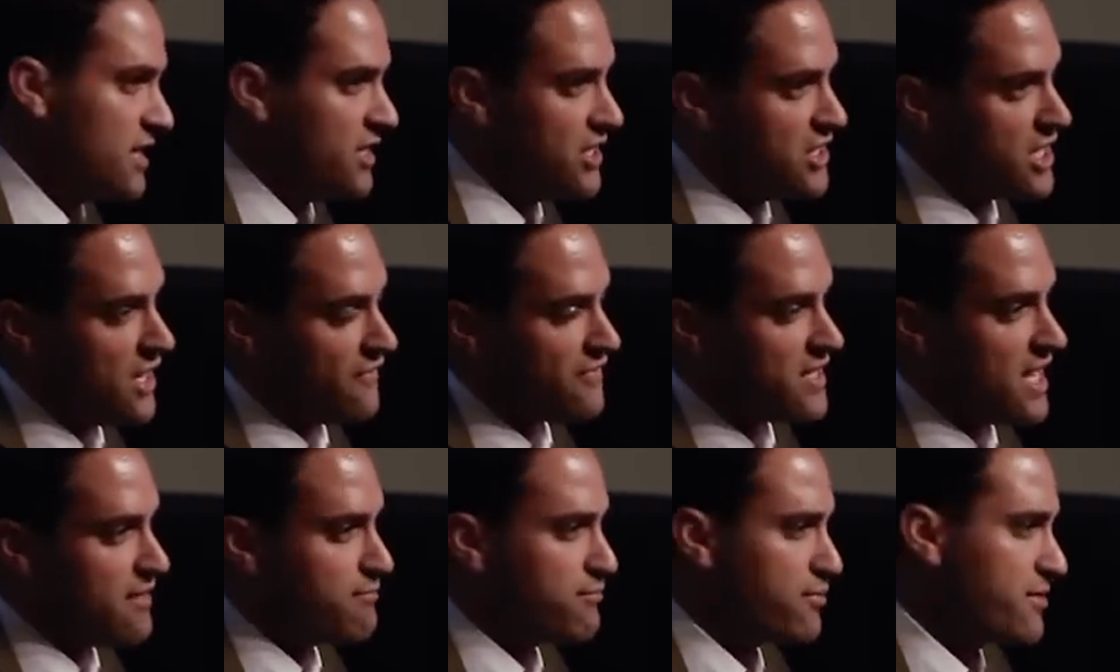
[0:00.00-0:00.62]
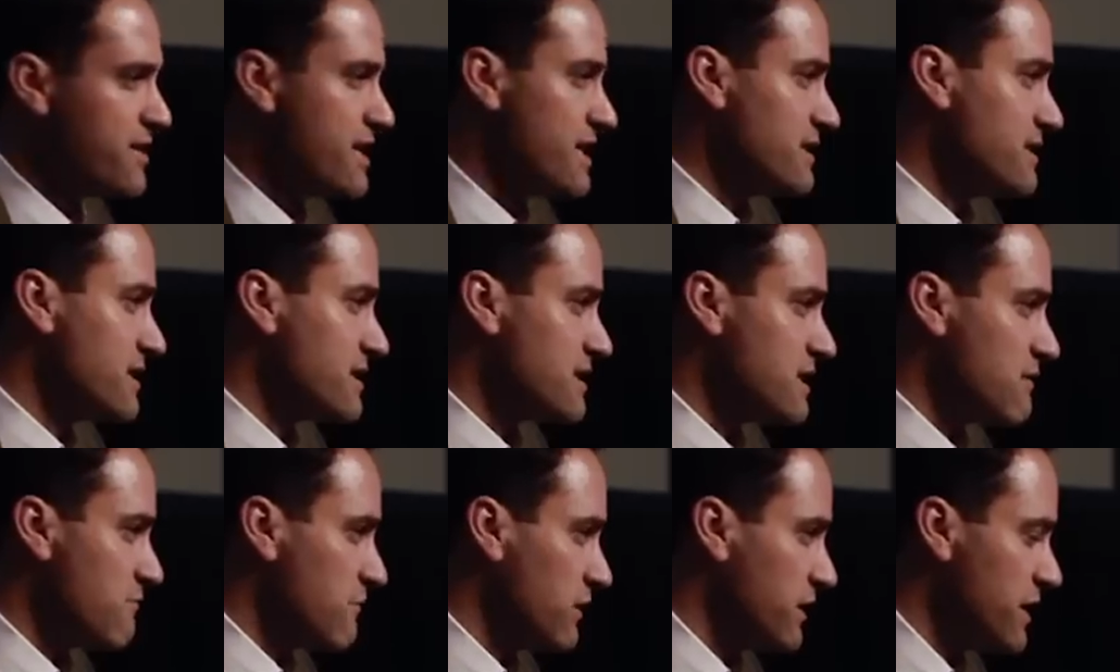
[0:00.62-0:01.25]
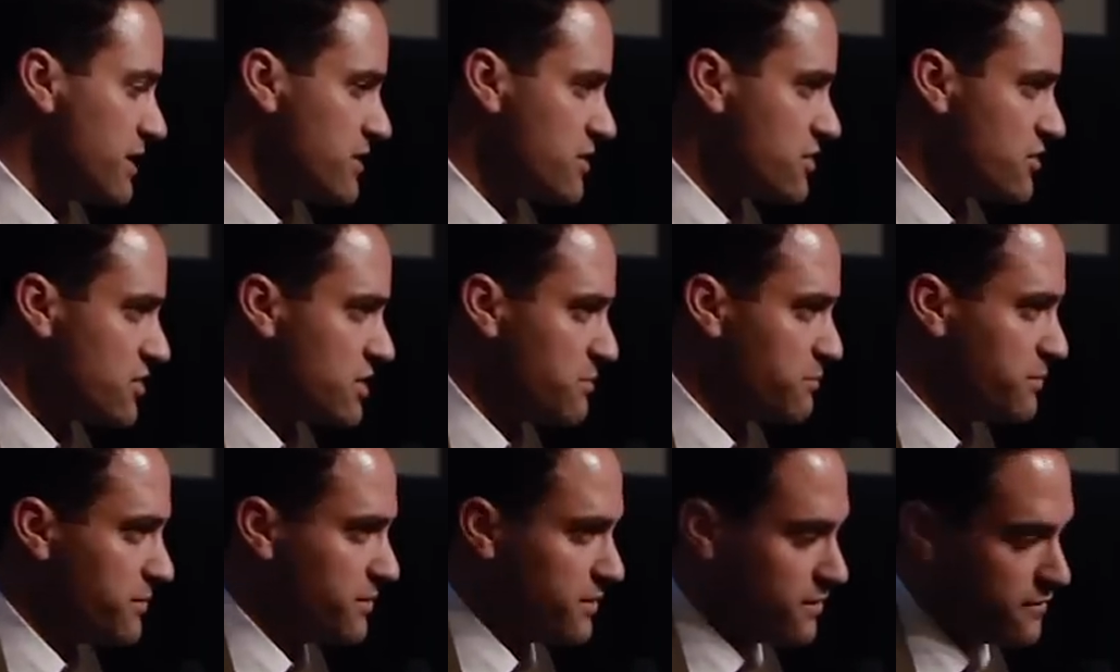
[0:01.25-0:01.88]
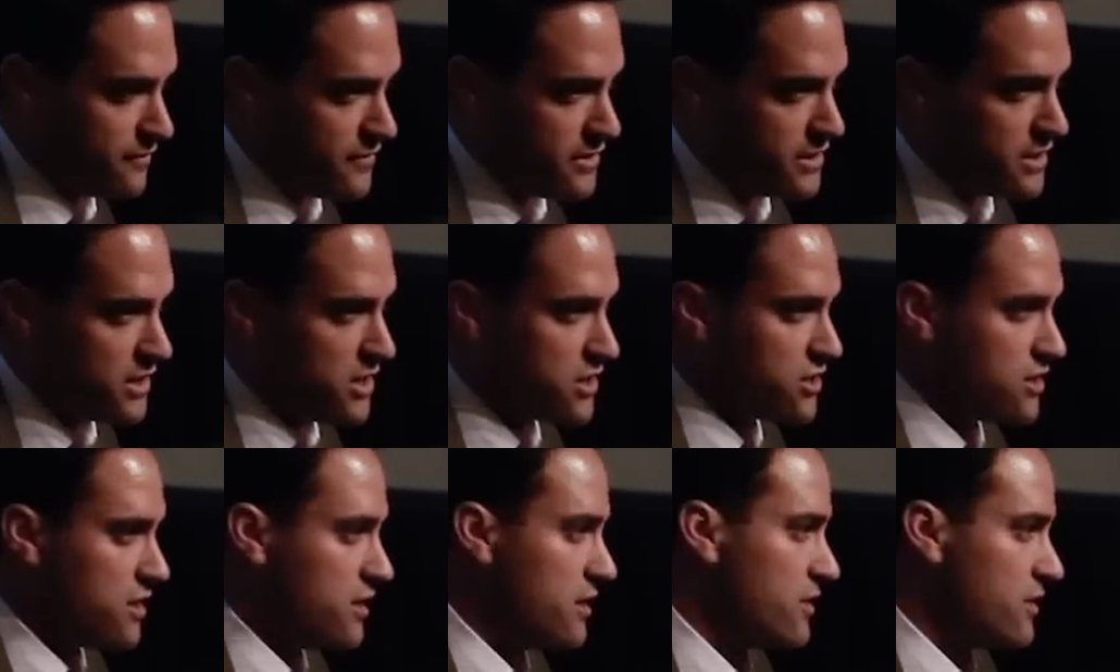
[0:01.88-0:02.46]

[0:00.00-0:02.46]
You have to have pre-existing relationship with your physician.